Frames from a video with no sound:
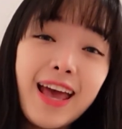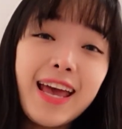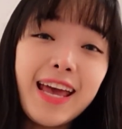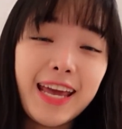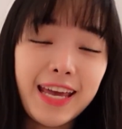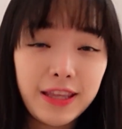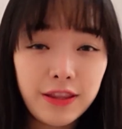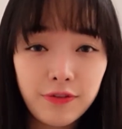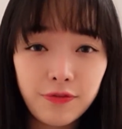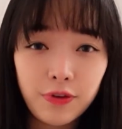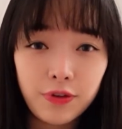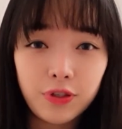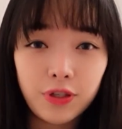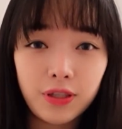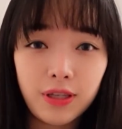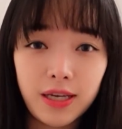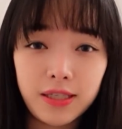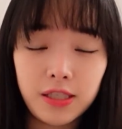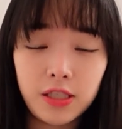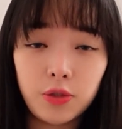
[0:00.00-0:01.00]
In the future
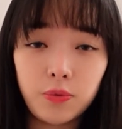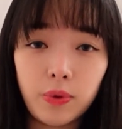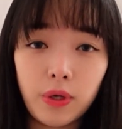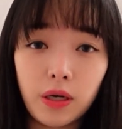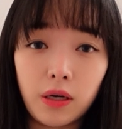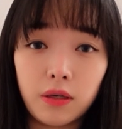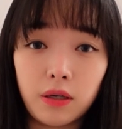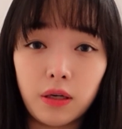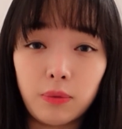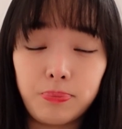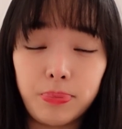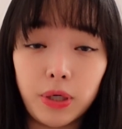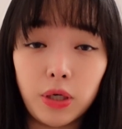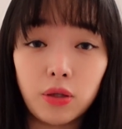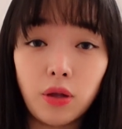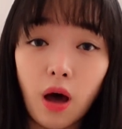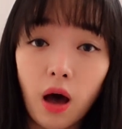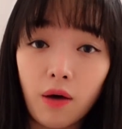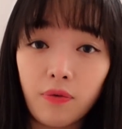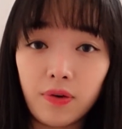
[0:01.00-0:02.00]
lessons, we are going to
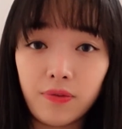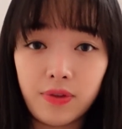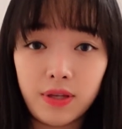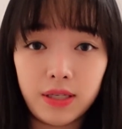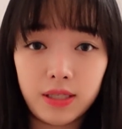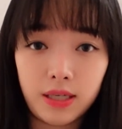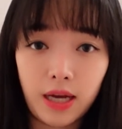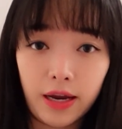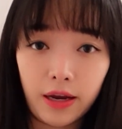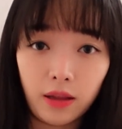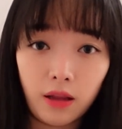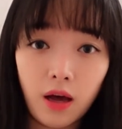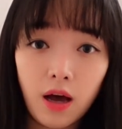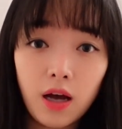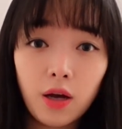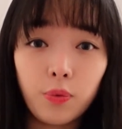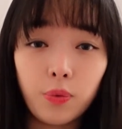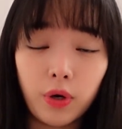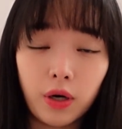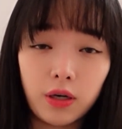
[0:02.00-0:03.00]
build off of this
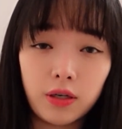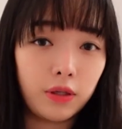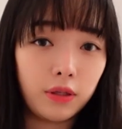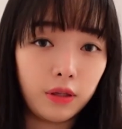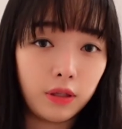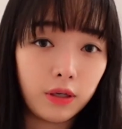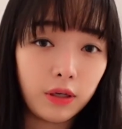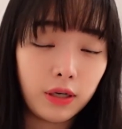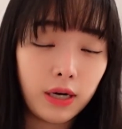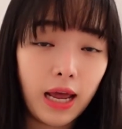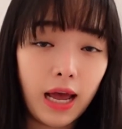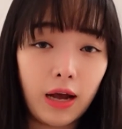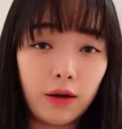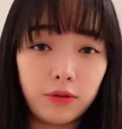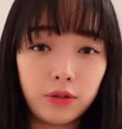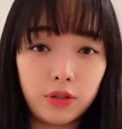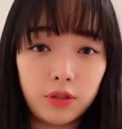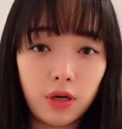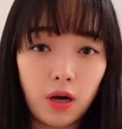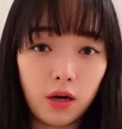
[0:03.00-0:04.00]
dialogue. We're going to learn how
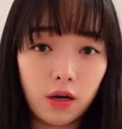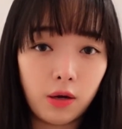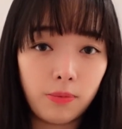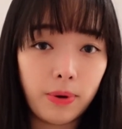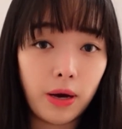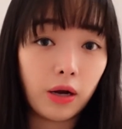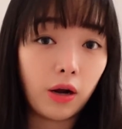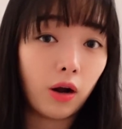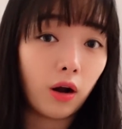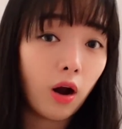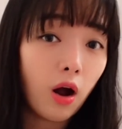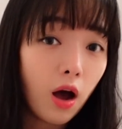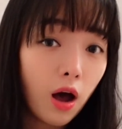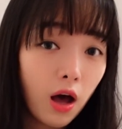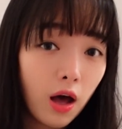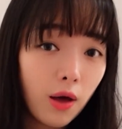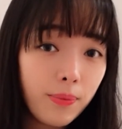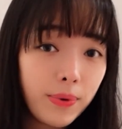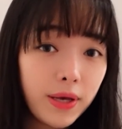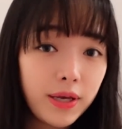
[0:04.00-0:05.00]
to talk about our
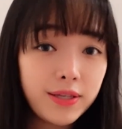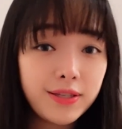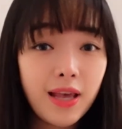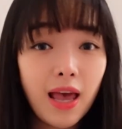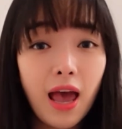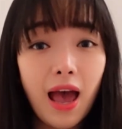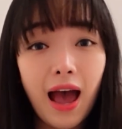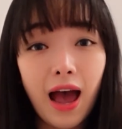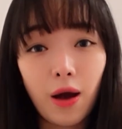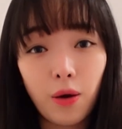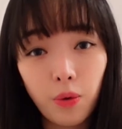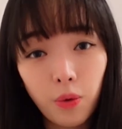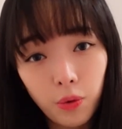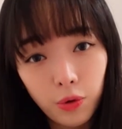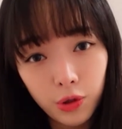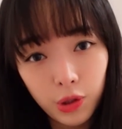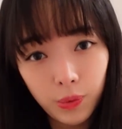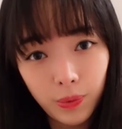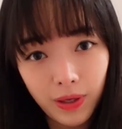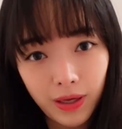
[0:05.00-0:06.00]
hobbies, how
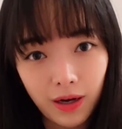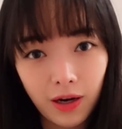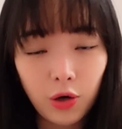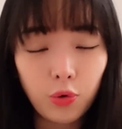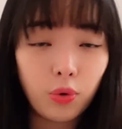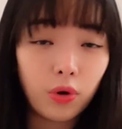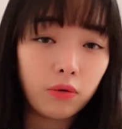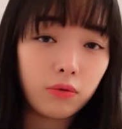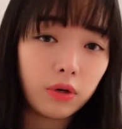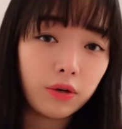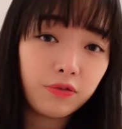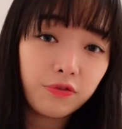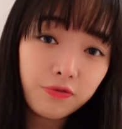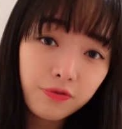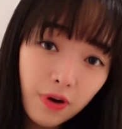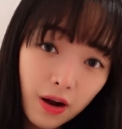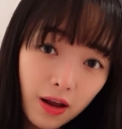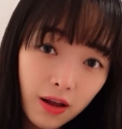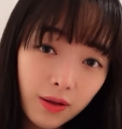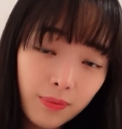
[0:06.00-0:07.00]
old we are, where we're
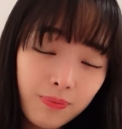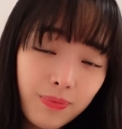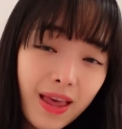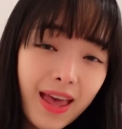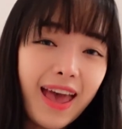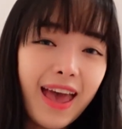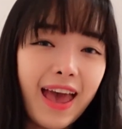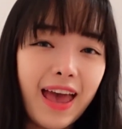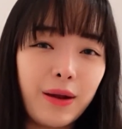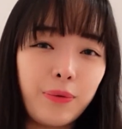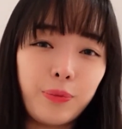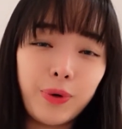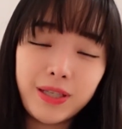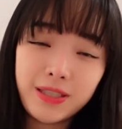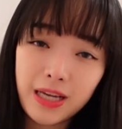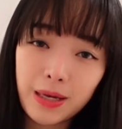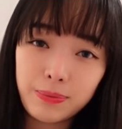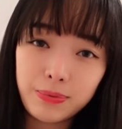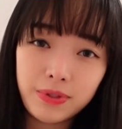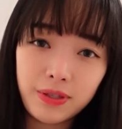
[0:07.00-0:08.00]
from, and what
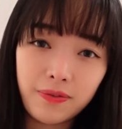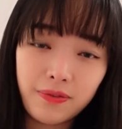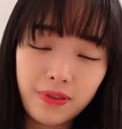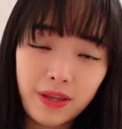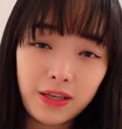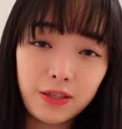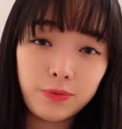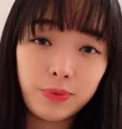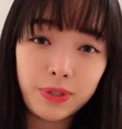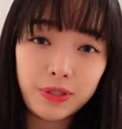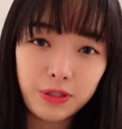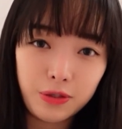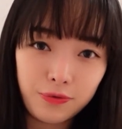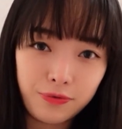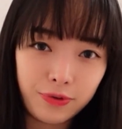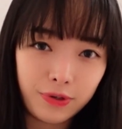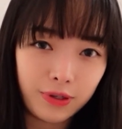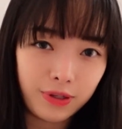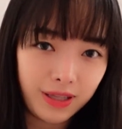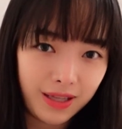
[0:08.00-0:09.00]
types of things we do
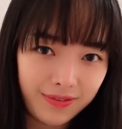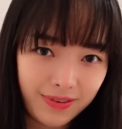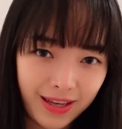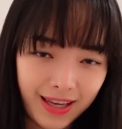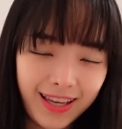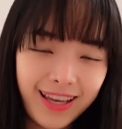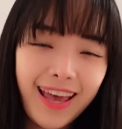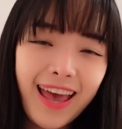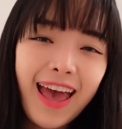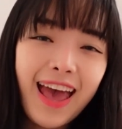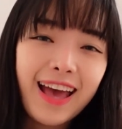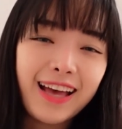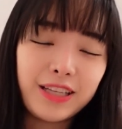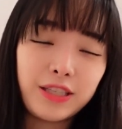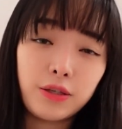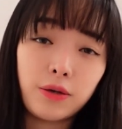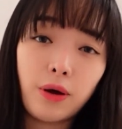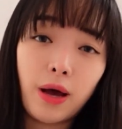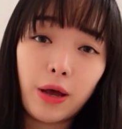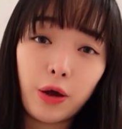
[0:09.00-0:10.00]
for a living.
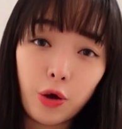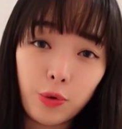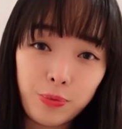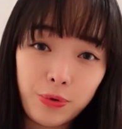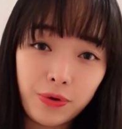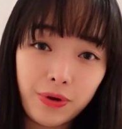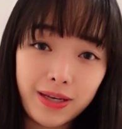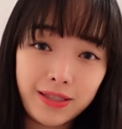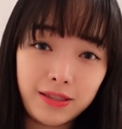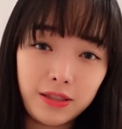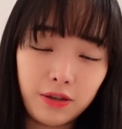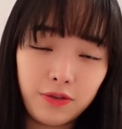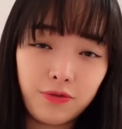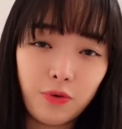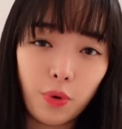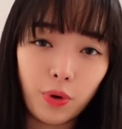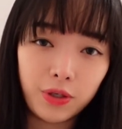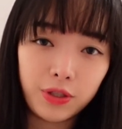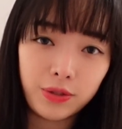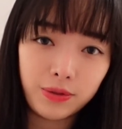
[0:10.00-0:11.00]
So I hope you guys look
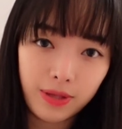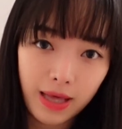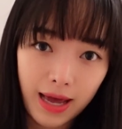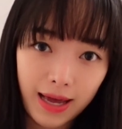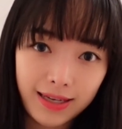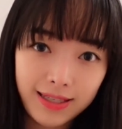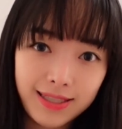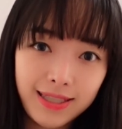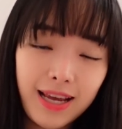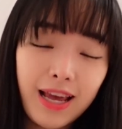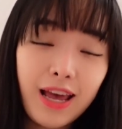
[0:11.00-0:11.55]
forward to that.